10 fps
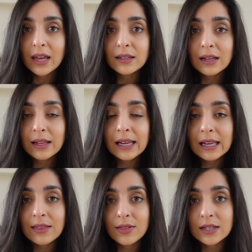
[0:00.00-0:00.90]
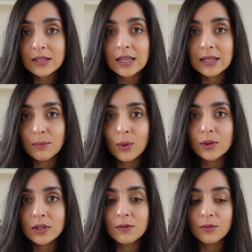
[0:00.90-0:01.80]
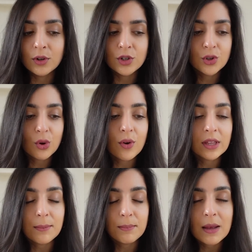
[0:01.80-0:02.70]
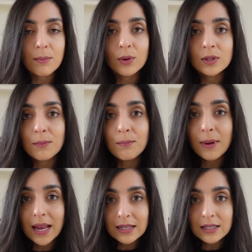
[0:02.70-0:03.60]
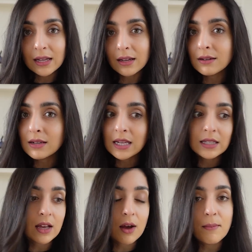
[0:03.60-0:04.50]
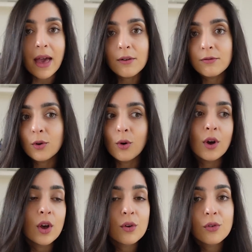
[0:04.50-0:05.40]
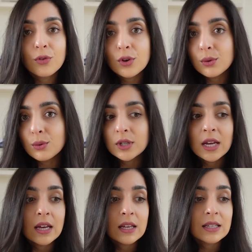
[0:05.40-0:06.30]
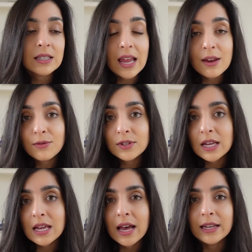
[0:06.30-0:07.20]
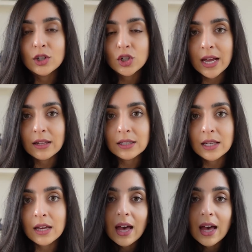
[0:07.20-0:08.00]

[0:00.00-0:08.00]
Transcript: And clearly this is important for ensuring that people's basic needs are met for food, safety, and shelter.